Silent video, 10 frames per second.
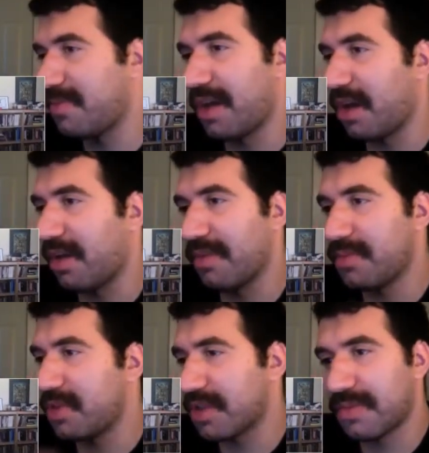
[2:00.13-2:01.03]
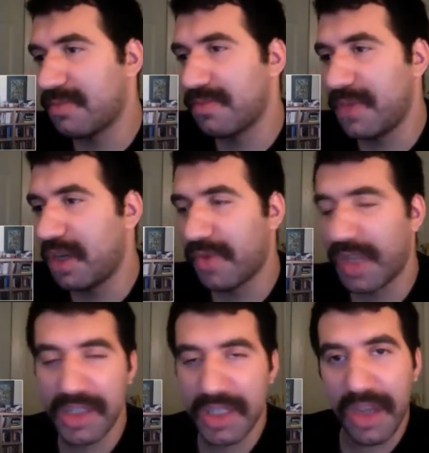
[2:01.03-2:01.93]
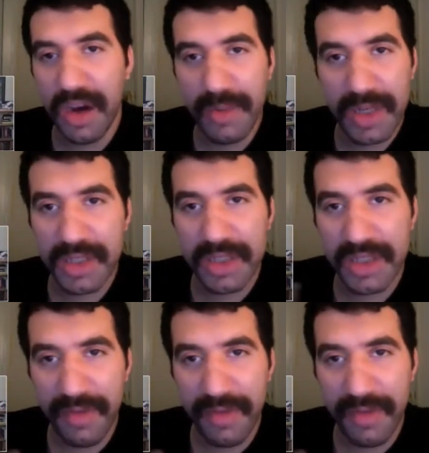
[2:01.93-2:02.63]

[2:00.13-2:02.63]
just you know VHS garbage stuff that I